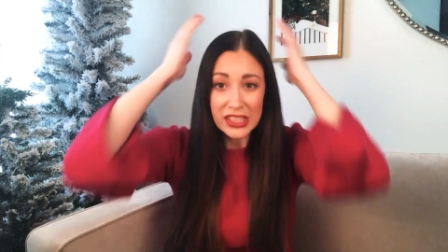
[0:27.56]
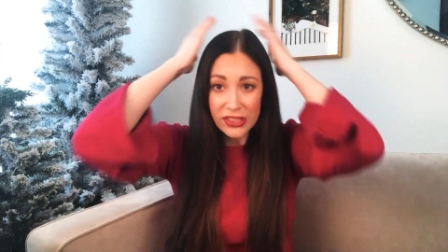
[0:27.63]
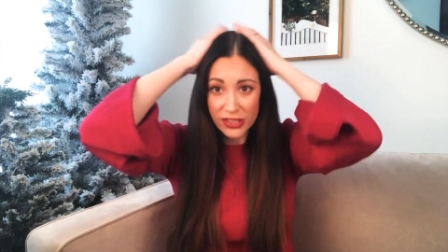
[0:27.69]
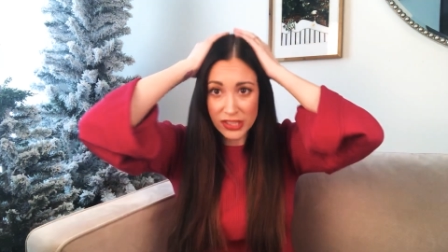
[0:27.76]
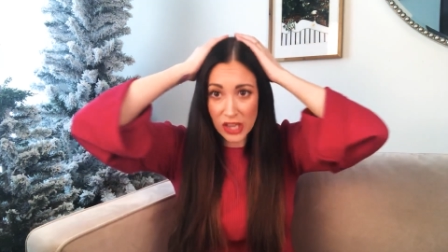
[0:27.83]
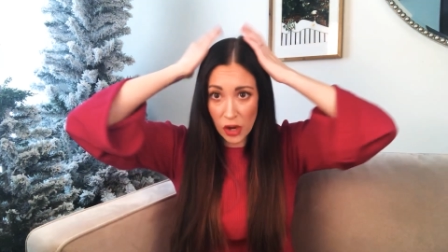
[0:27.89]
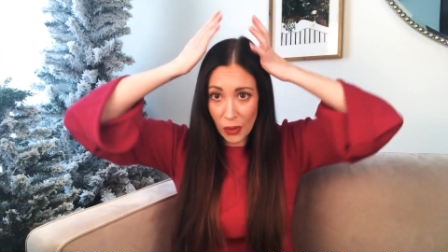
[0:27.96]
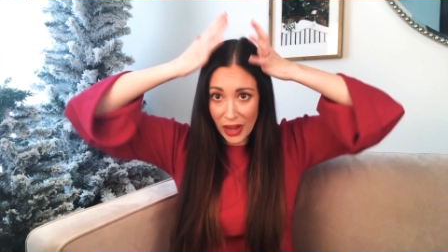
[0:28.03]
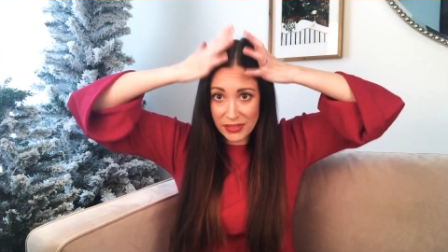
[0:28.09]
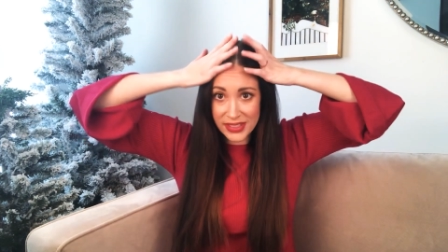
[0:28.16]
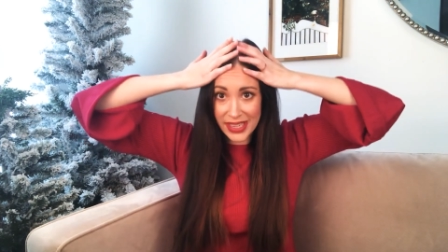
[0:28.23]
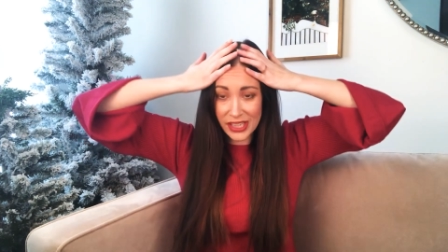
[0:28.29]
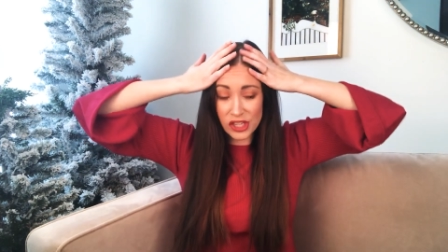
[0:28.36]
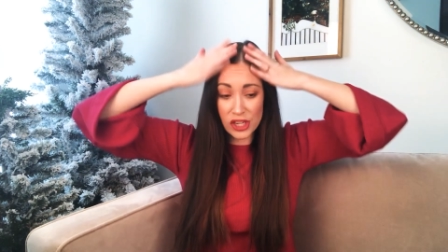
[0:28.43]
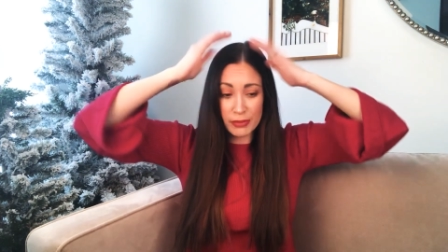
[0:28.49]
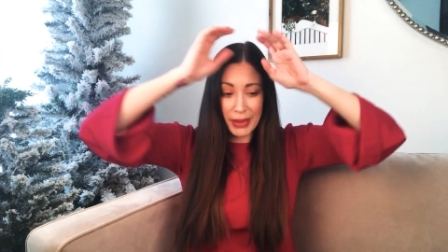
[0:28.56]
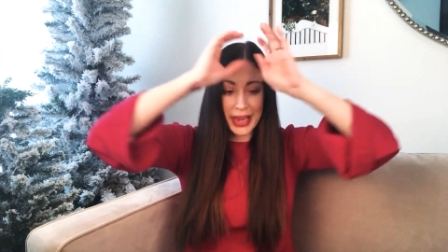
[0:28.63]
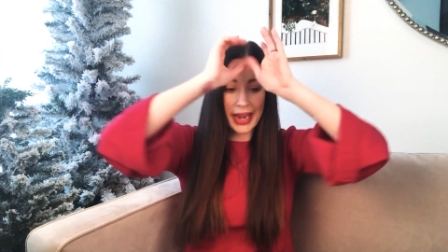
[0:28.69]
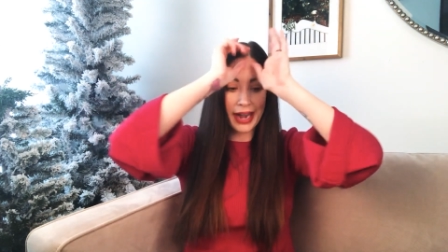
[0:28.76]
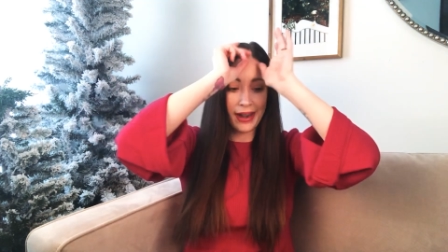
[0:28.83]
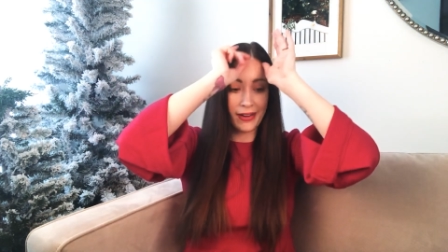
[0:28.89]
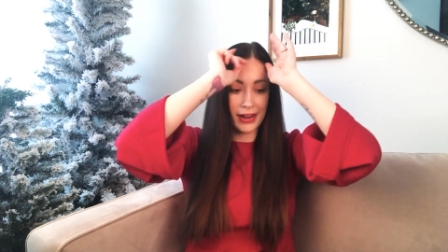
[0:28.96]
So I've sectioned my
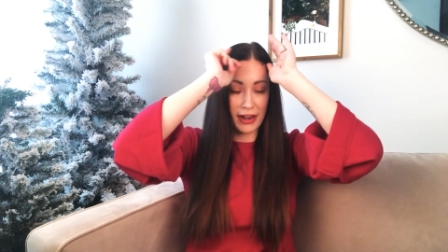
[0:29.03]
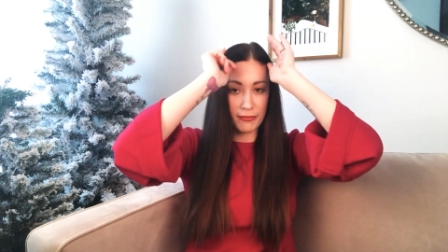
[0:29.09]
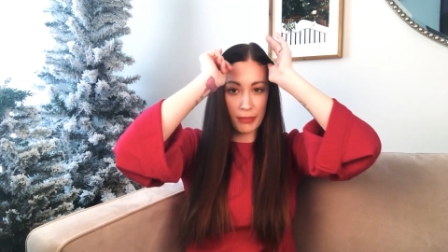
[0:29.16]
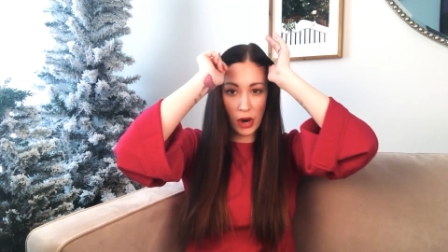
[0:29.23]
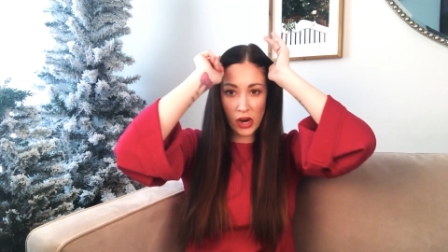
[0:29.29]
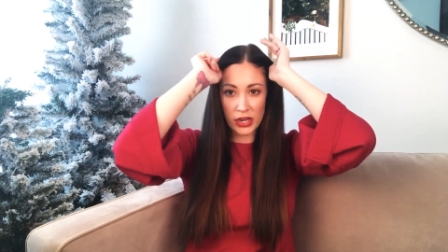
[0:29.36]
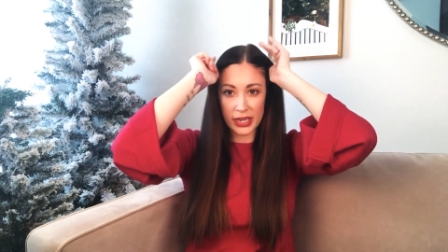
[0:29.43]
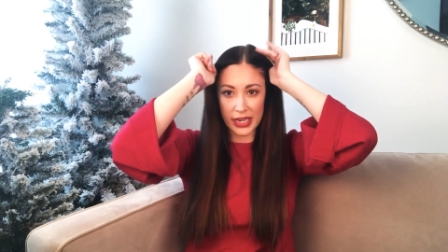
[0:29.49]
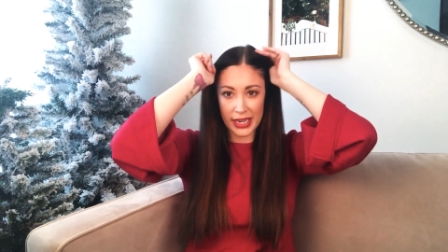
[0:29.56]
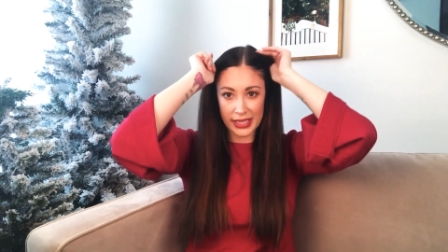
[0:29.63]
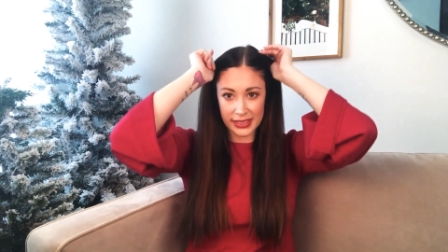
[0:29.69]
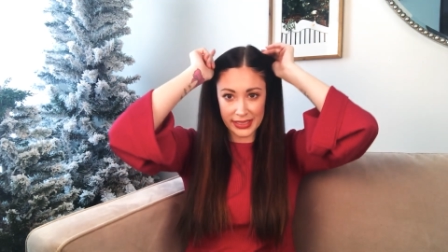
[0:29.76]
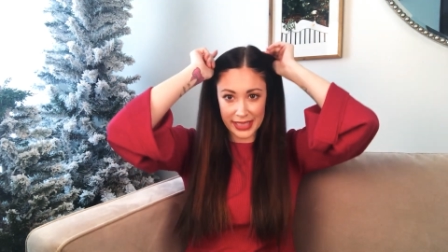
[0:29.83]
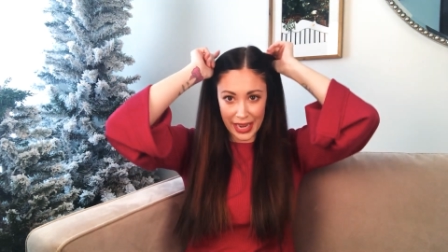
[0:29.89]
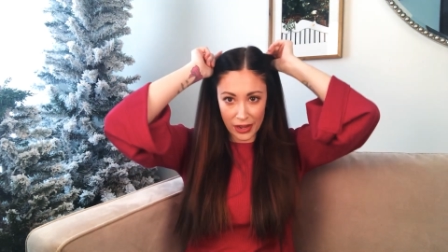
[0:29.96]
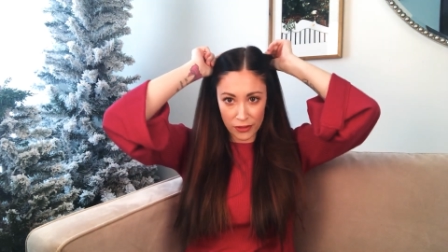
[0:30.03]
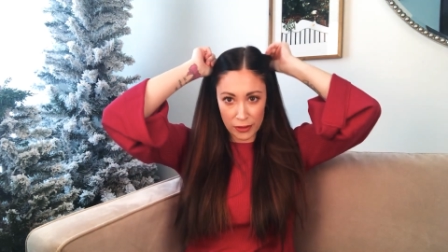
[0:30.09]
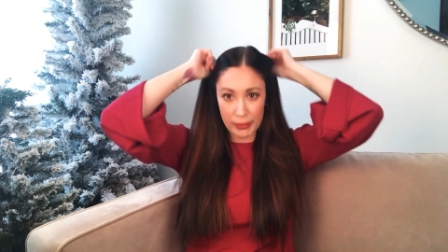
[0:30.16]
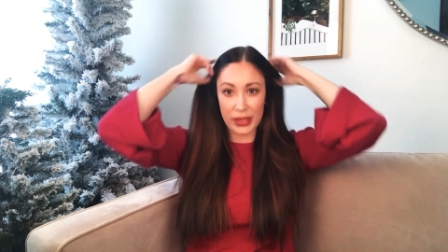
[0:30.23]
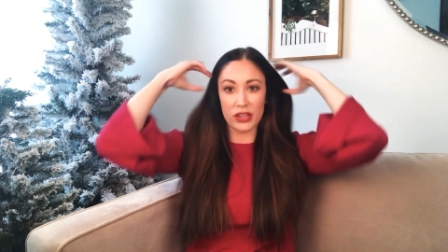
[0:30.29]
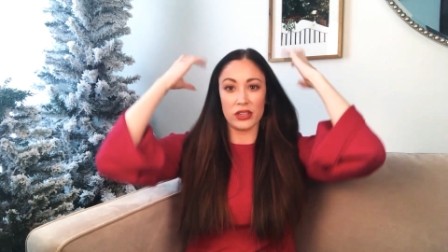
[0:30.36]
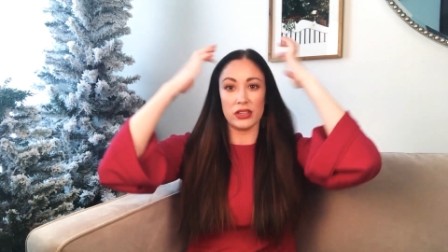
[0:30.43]
hair, I've parted it down the
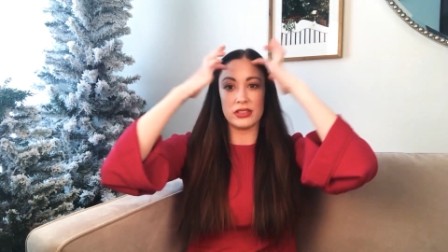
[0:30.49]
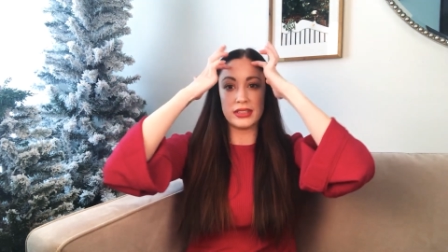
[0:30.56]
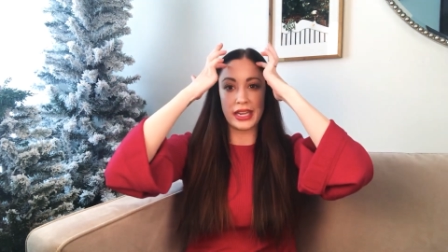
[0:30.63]
middle,